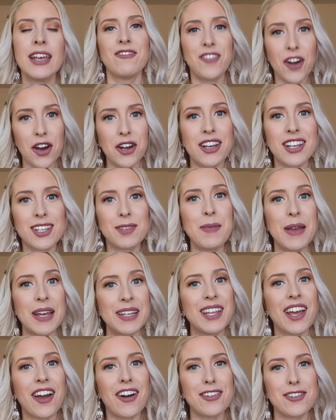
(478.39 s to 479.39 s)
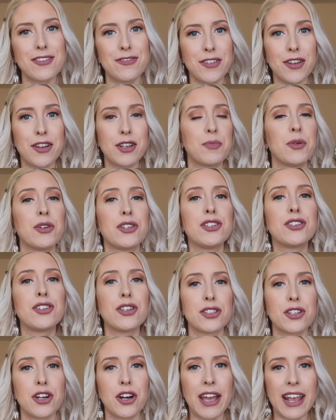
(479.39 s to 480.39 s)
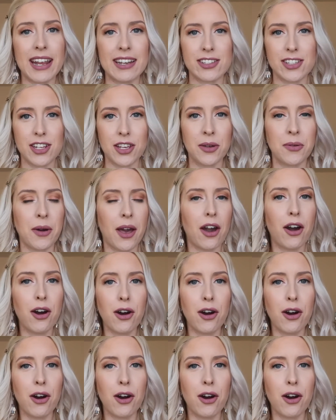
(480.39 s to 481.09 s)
Focus mainly on food, but she does go into a